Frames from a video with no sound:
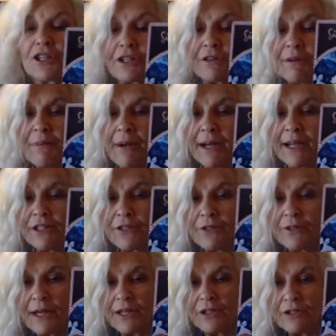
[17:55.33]
to remind you
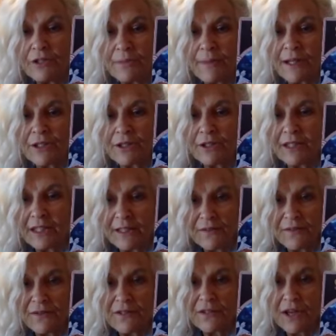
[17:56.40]
that your special
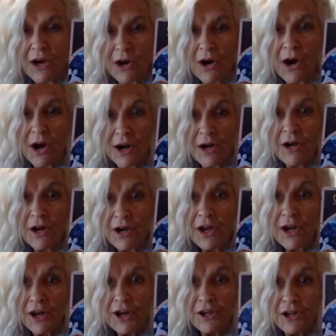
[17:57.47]
gifts are
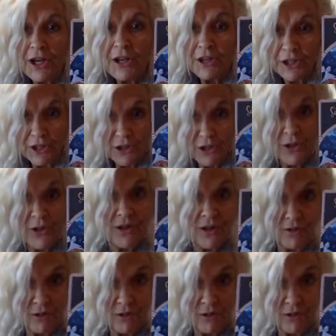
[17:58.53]
they're